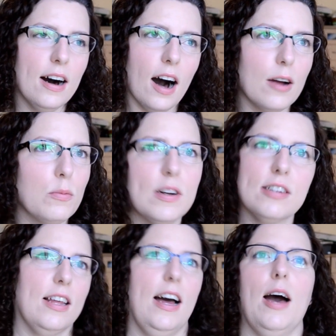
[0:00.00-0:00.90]
I wish
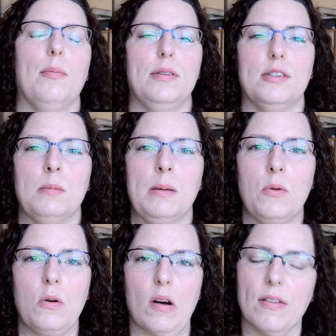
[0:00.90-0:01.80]
that happened to me
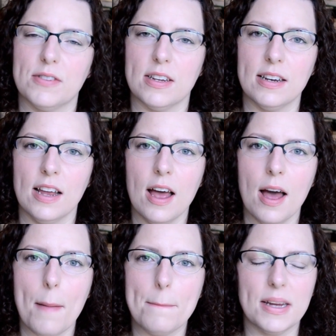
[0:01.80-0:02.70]
more often,
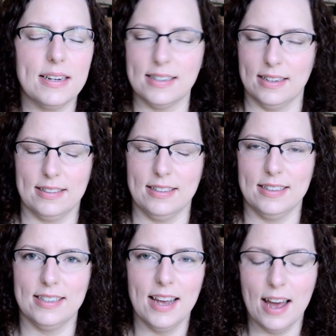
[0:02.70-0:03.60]
but it doesn't.
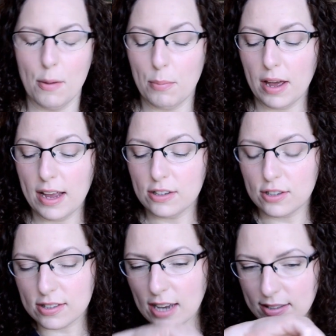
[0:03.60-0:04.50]
But it
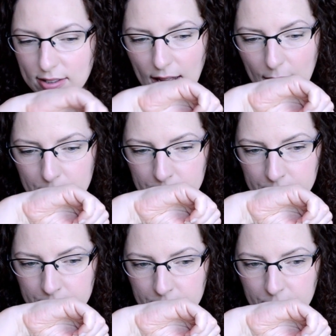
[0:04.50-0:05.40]
just has that
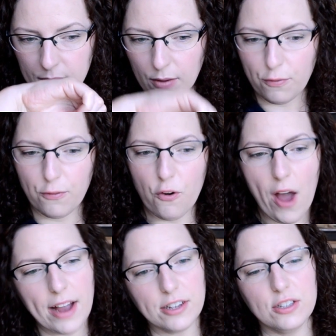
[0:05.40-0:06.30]

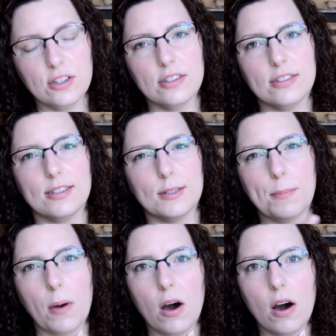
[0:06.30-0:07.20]
fresh
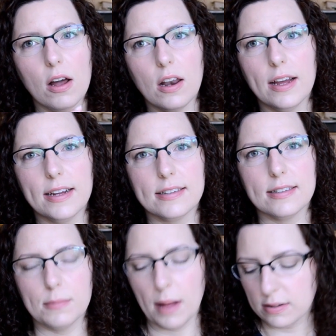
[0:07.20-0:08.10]
spa-like
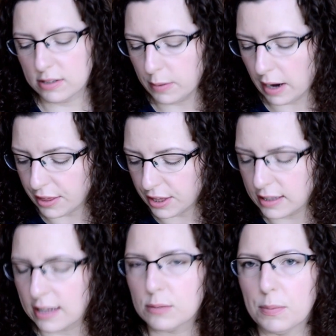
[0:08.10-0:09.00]
smell to it. I think
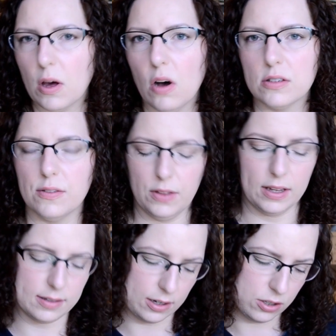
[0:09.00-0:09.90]
that's because of the
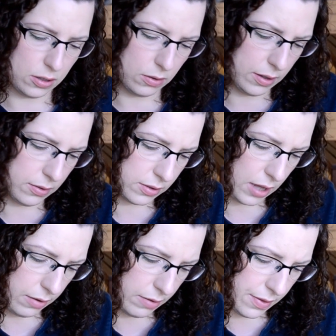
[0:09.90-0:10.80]
essential oils that
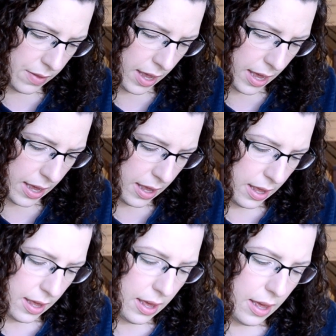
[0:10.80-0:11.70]
are in there.
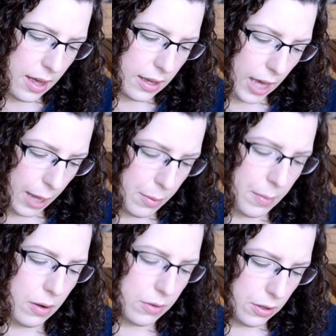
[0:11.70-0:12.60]

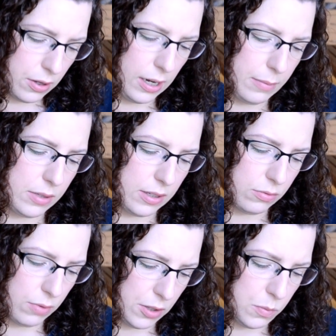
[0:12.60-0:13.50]
Chamomile, eucalyptus,
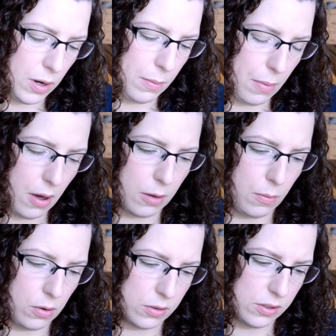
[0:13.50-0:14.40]
rosemary and
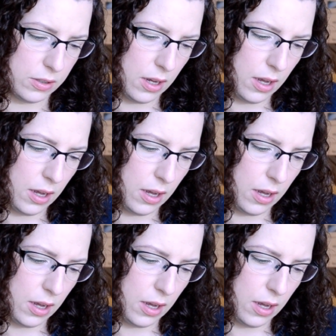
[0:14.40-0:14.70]
bergamot.